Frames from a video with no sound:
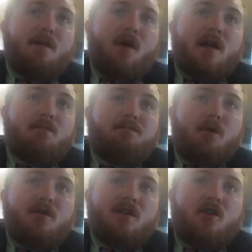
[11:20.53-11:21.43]
on Mars,
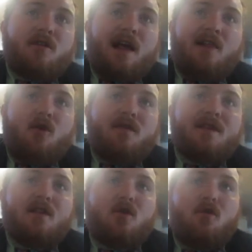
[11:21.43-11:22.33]
most of the clear skies low
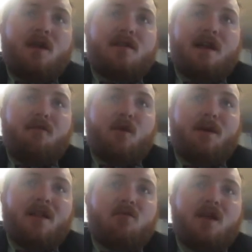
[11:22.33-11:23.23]
60 degrees, south wind
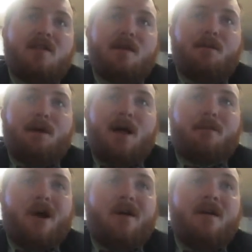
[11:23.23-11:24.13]
about 3 to 7 miles
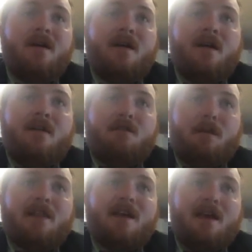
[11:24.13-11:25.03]
per hour. For
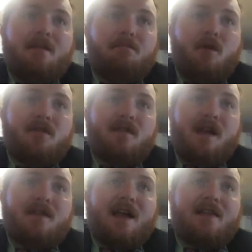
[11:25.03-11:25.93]
Monday, most of the
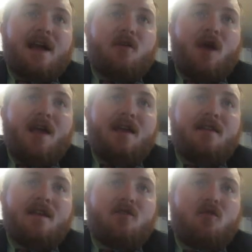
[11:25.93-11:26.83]
sun skies at
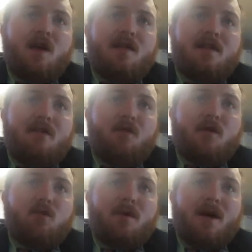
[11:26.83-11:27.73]
86 degrees,
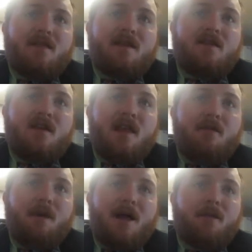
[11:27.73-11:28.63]
southwest wind about 6 to
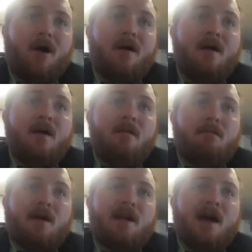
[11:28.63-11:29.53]
11 miles per hour.
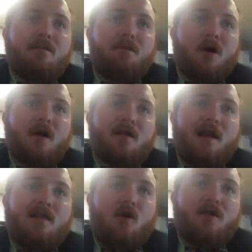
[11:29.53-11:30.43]
Monday night, park
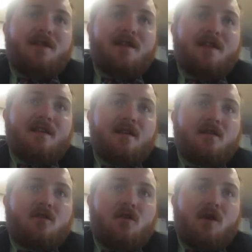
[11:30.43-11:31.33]
skies low
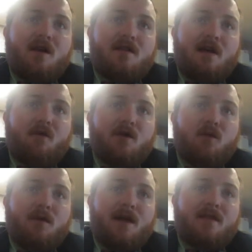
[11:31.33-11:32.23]
66 degrees, southwest
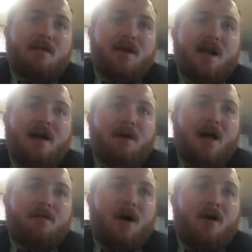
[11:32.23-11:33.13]
wind about 7 to 9
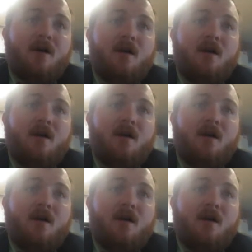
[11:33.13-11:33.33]
miles per hour.